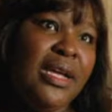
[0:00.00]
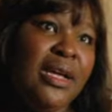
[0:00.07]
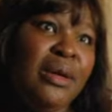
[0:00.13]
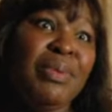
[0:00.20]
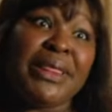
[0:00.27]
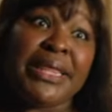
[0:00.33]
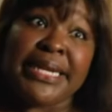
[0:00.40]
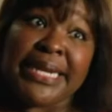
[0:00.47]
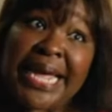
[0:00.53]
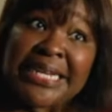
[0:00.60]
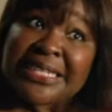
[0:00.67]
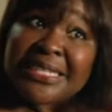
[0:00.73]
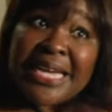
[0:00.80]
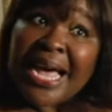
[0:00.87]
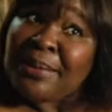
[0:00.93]
but the
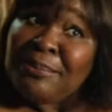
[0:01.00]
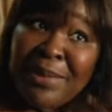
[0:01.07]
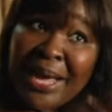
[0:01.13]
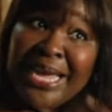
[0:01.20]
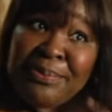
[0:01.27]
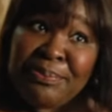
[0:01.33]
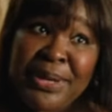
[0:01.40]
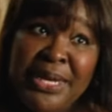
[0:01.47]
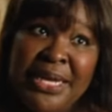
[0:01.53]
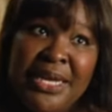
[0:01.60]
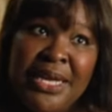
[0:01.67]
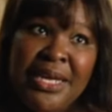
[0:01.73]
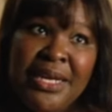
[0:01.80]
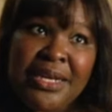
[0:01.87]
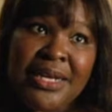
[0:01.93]
next guy might be.
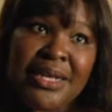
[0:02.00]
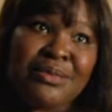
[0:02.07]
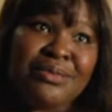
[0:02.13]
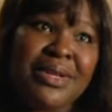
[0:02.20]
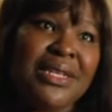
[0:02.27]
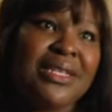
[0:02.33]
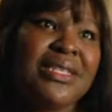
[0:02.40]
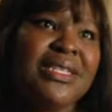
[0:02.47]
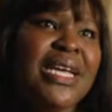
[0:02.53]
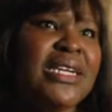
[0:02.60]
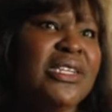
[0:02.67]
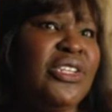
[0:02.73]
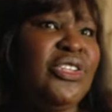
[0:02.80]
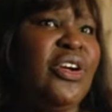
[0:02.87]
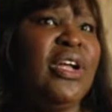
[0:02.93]

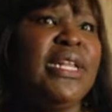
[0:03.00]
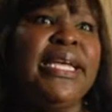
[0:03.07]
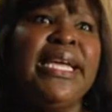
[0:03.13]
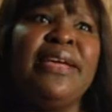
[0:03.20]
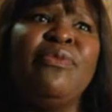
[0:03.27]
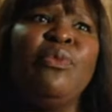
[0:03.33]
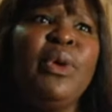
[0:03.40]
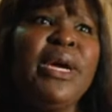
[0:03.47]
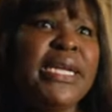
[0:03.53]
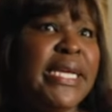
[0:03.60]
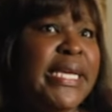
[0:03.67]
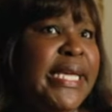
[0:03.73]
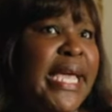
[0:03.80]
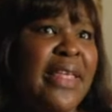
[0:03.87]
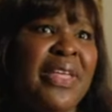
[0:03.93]
Dr. Charlie, if we're
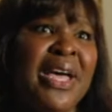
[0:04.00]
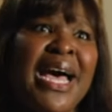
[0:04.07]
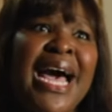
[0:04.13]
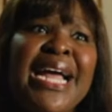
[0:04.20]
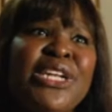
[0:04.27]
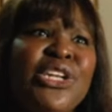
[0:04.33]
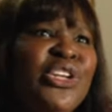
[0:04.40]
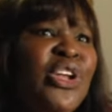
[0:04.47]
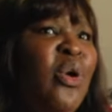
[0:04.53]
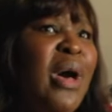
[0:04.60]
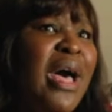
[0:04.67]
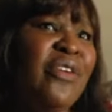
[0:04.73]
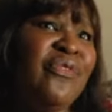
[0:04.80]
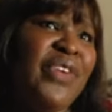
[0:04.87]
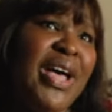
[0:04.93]
together, I know
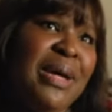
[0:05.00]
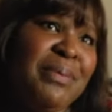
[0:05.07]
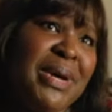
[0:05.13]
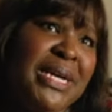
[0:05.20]
I'll find my